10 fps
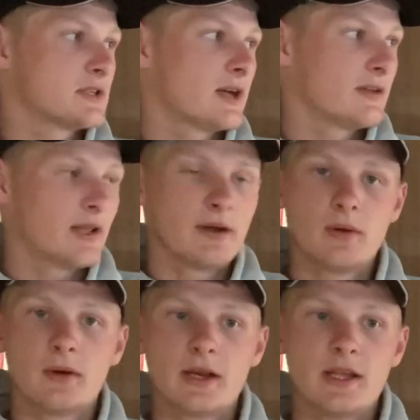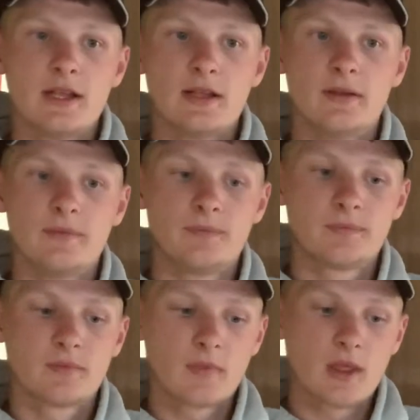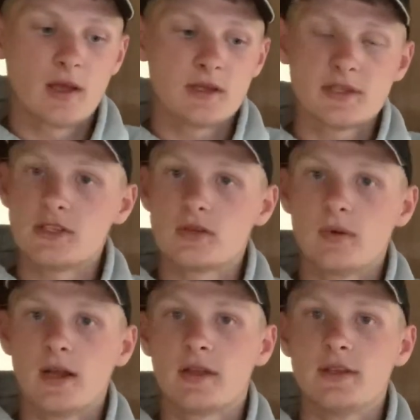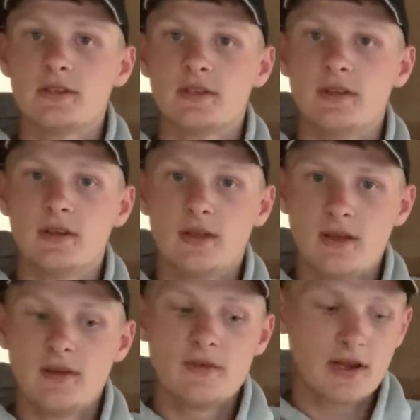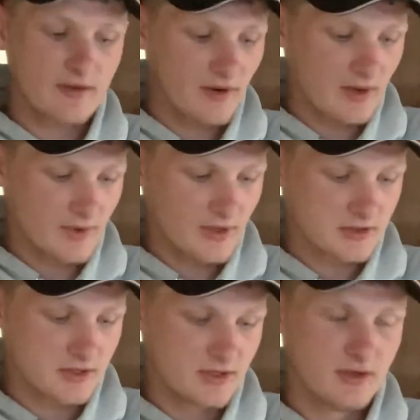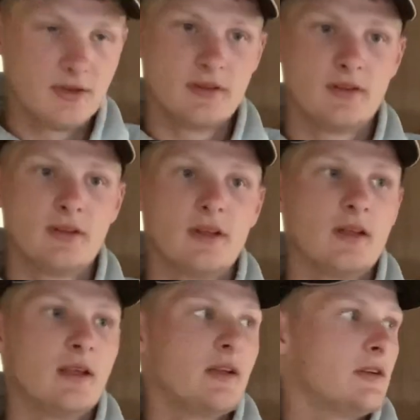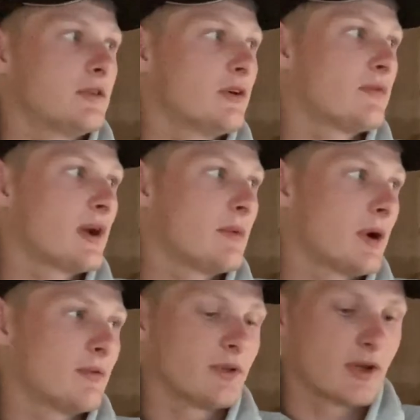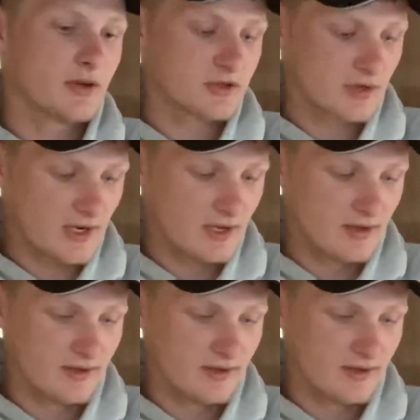out there or any essential workers, thank you very much. You're doing very well for the country.